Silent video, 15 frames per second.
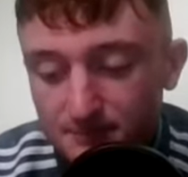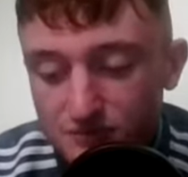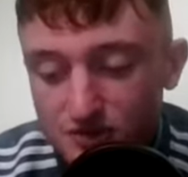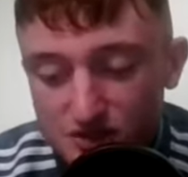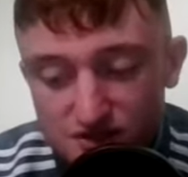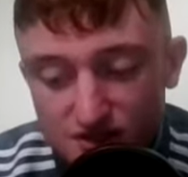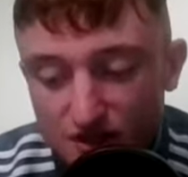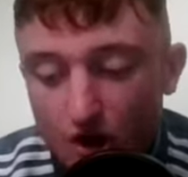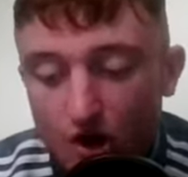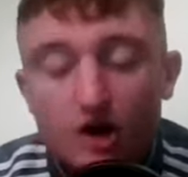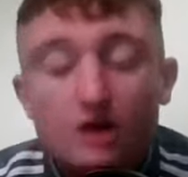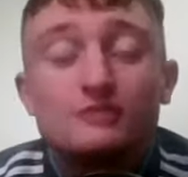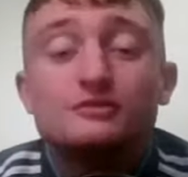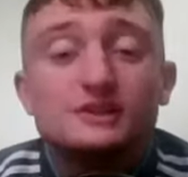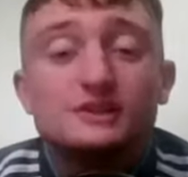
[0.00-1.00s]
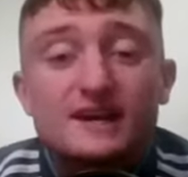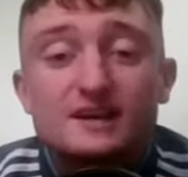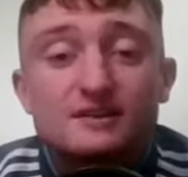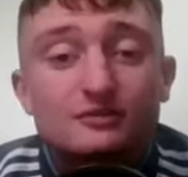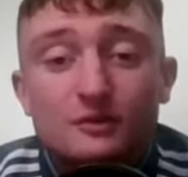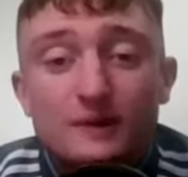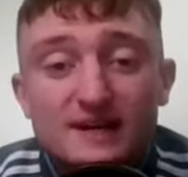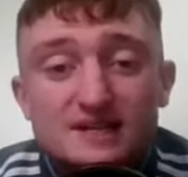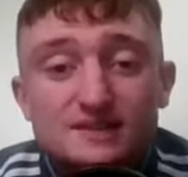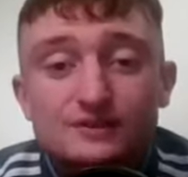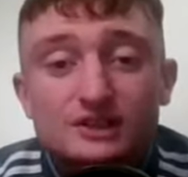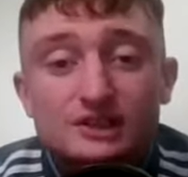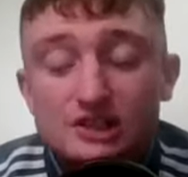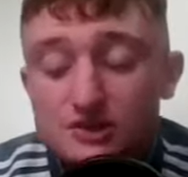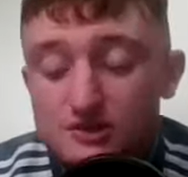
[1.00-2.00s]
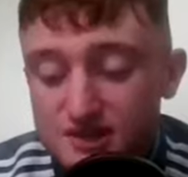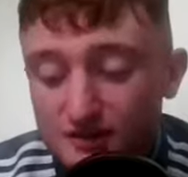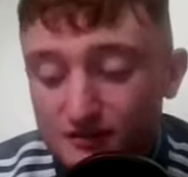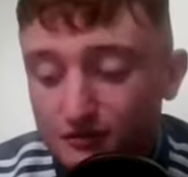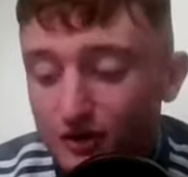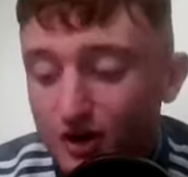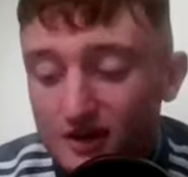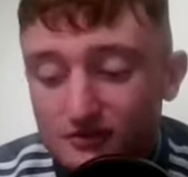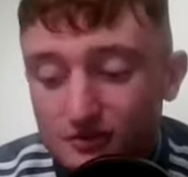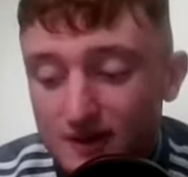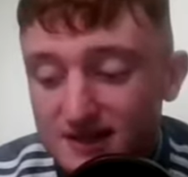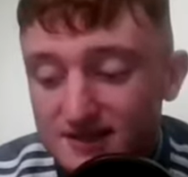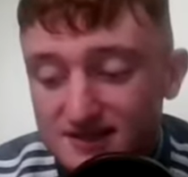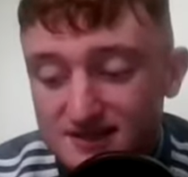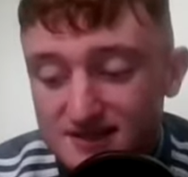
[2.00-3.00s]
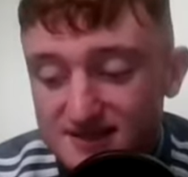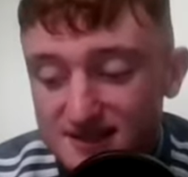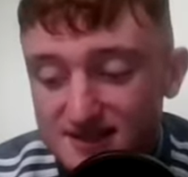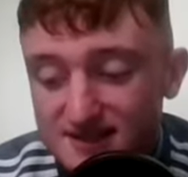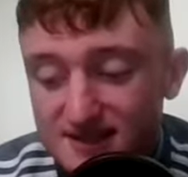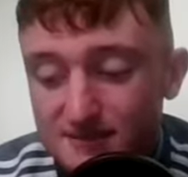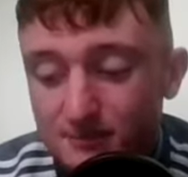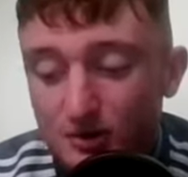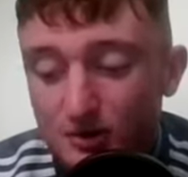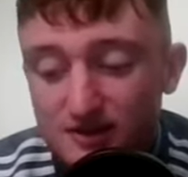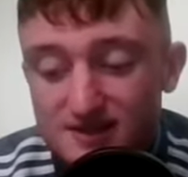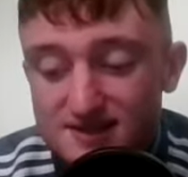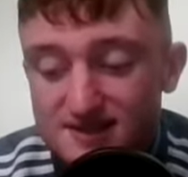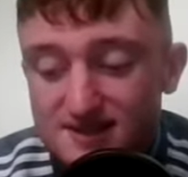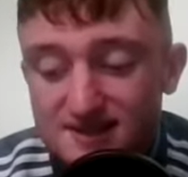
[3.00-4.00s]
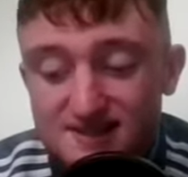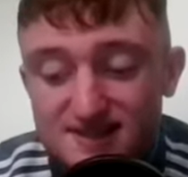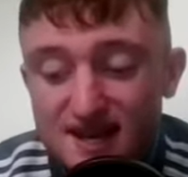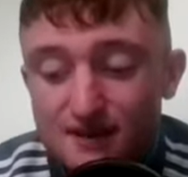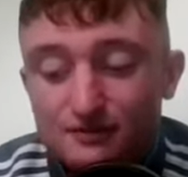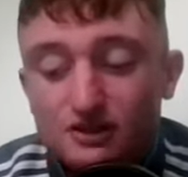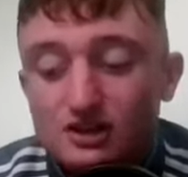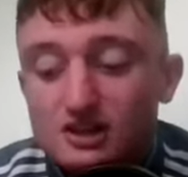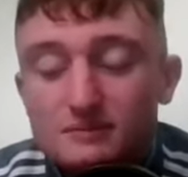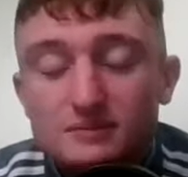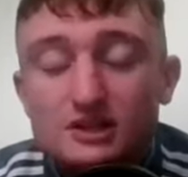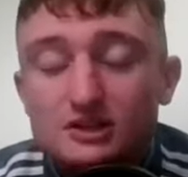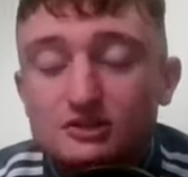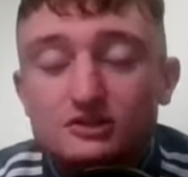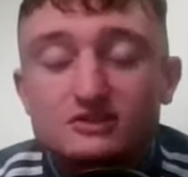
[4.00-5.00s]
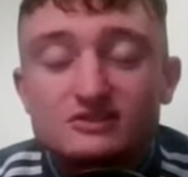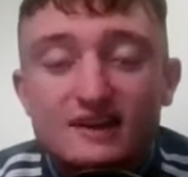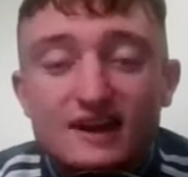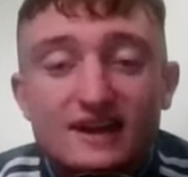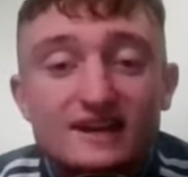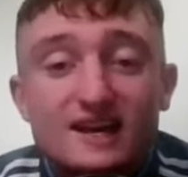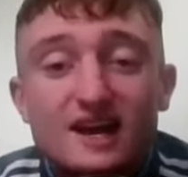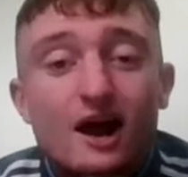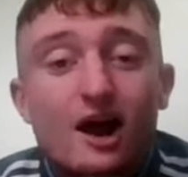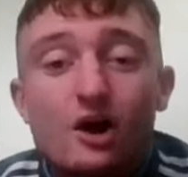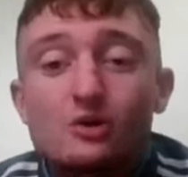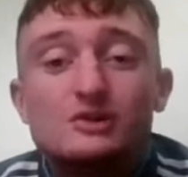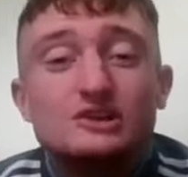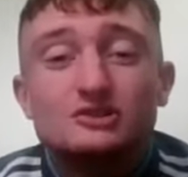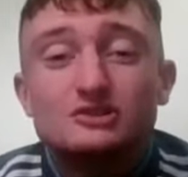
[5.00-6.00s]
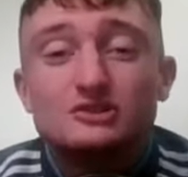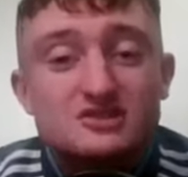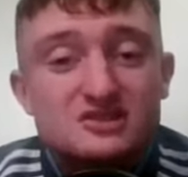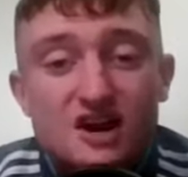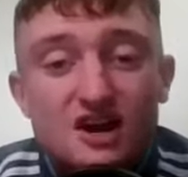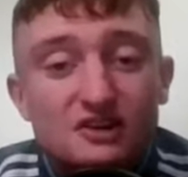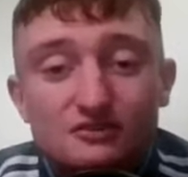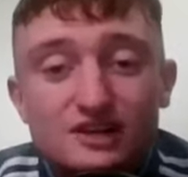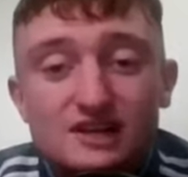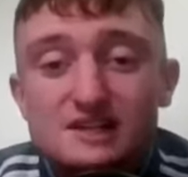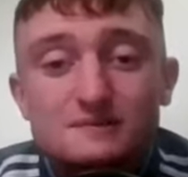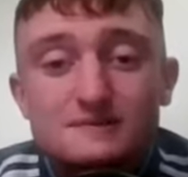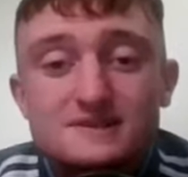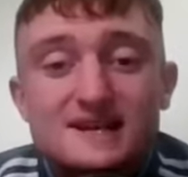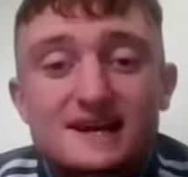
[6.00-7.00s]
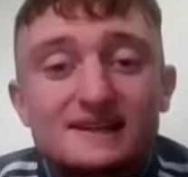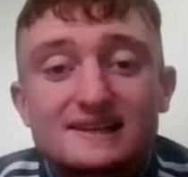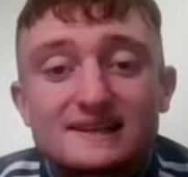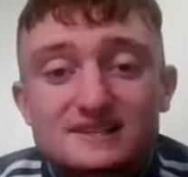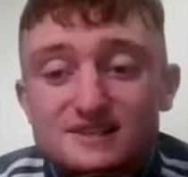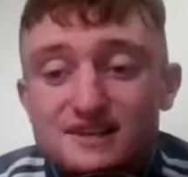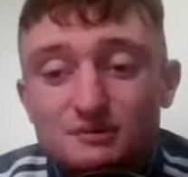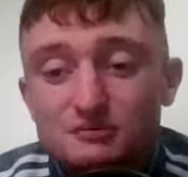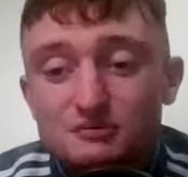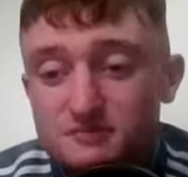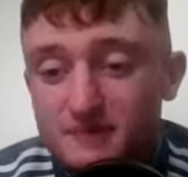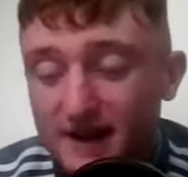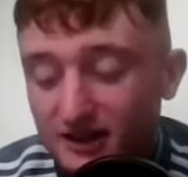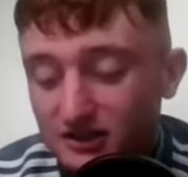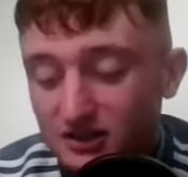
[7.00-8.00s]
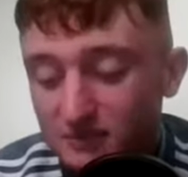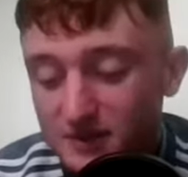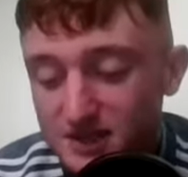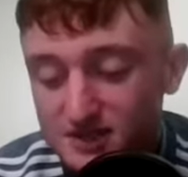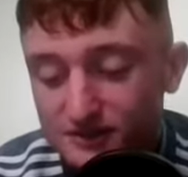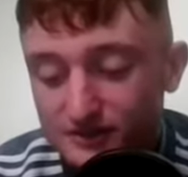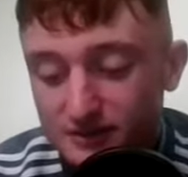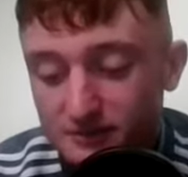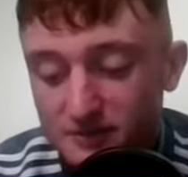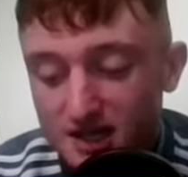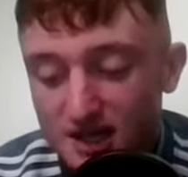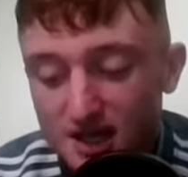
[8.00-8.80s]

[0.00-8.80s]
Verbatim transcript: Just an awful day for Wexford, losing 5-20 to 16 points. It's never going to be a good day. Only good sign really was that Lee Chin was back on the pitch for them.